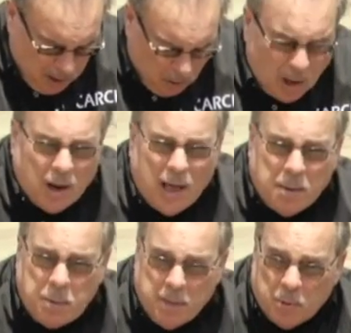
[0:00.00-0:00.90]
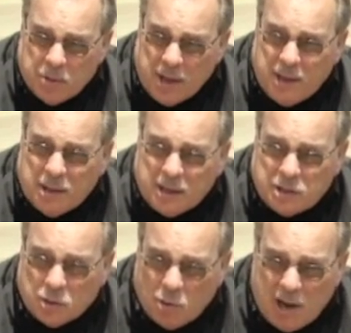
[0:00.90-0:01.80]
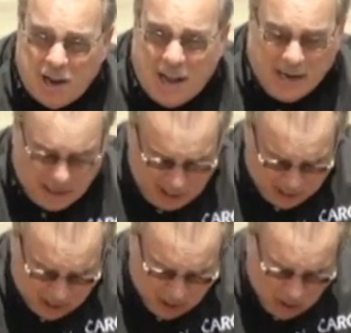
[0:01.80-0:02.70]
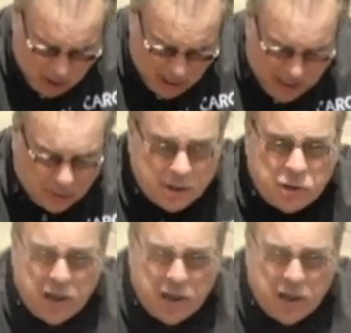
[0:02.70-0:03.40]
Well, a lot of people think that it's a great idea to haul out the